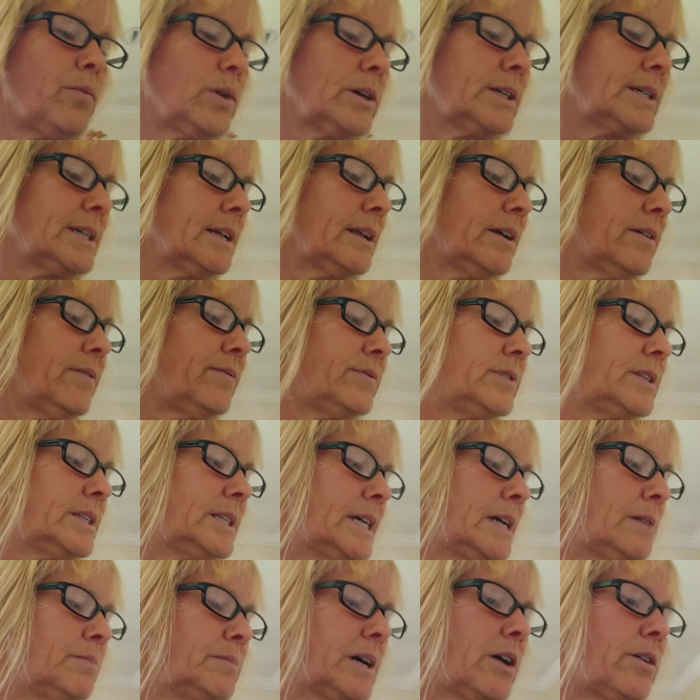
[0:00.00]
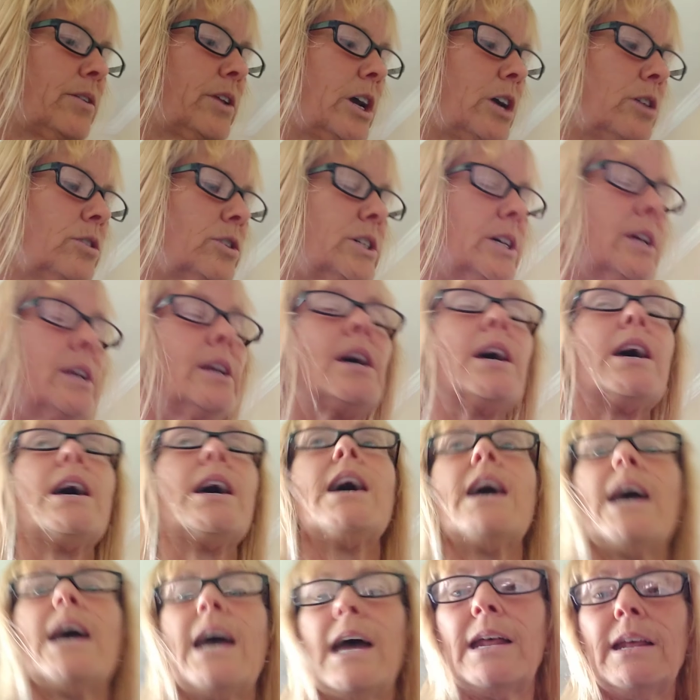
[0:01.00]
of ones that live deep down the ocean,
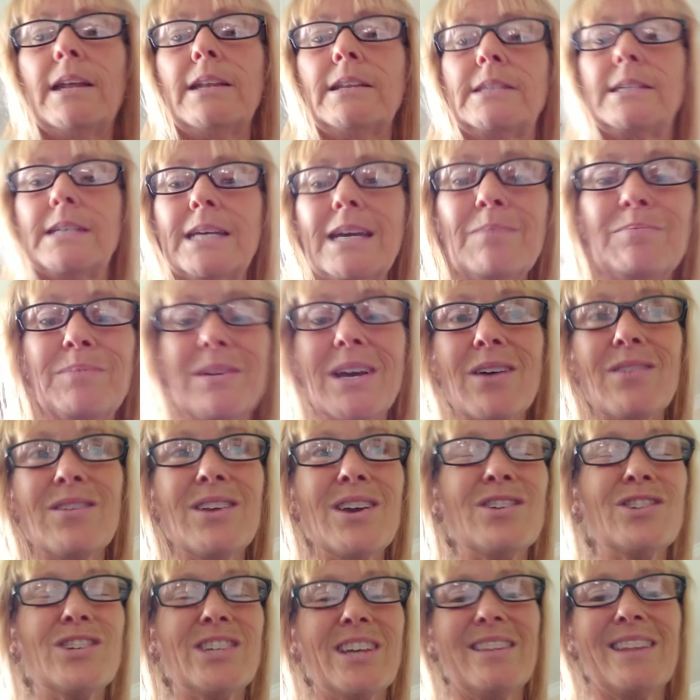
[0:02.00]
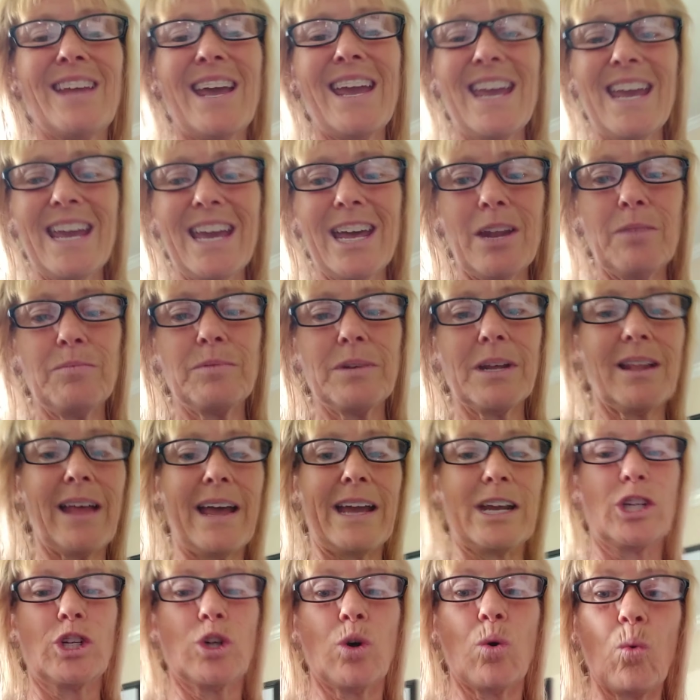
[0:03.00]
and deep down the ocean they can get up to
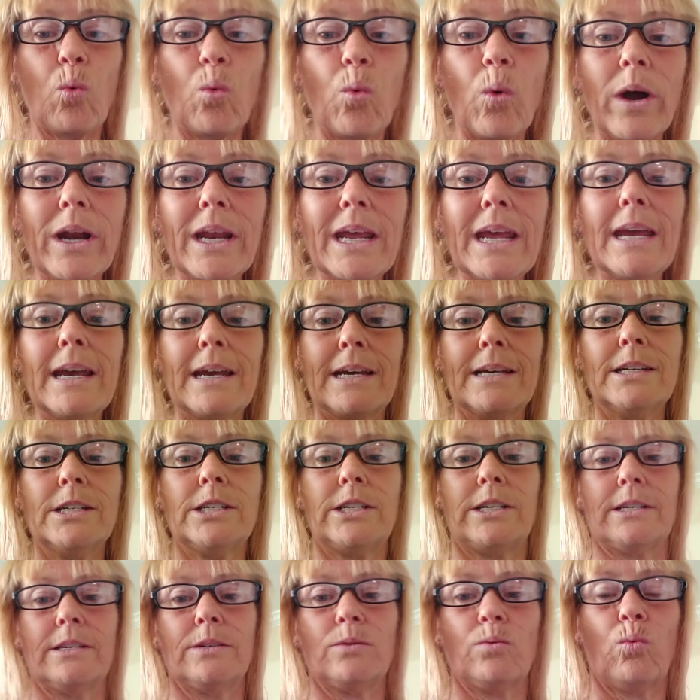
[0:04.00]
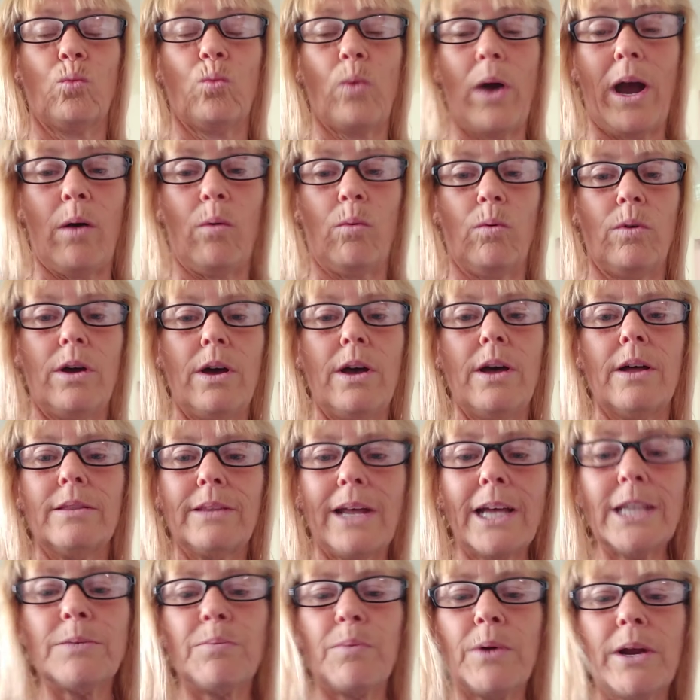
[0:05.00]
like twenty inches. Wow,
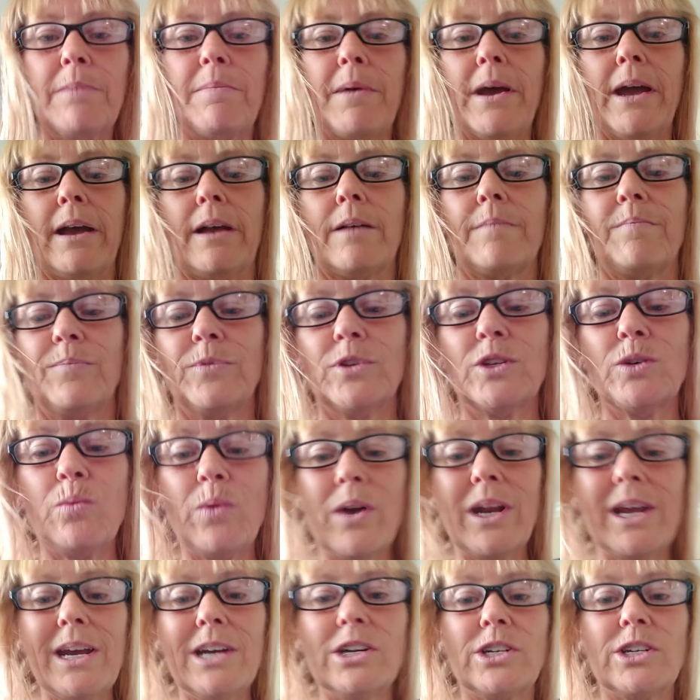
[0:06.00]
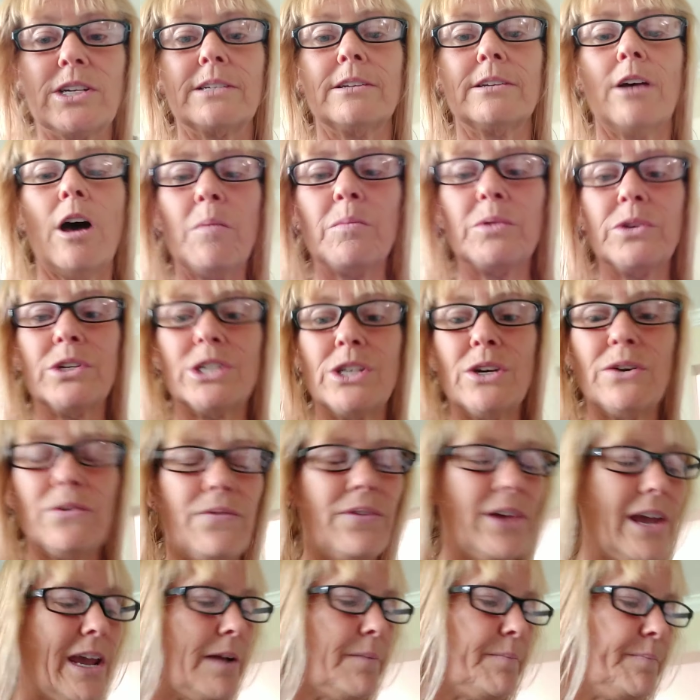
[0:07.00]
that's pretty big. Twenty inches, almost two
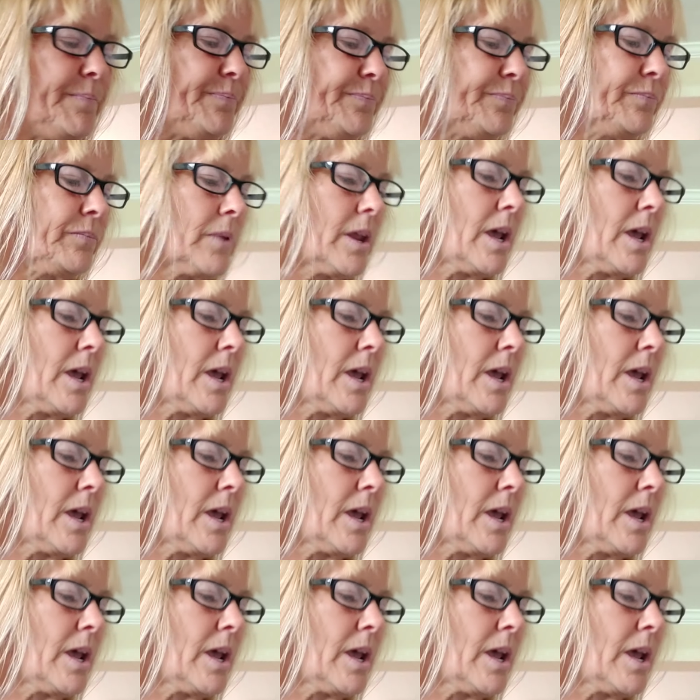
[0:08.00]
feet.